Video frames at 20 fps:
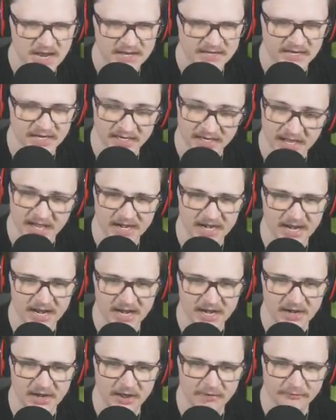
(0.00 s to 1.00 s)
Didn't get it in
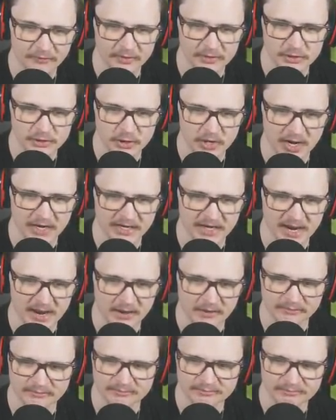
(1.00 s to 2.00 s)
enough for the
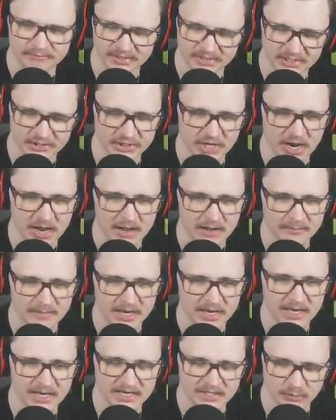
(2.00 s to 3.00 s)
strikeout, but the job
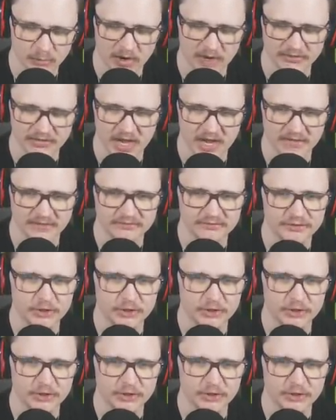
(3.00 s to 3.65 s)
is well done.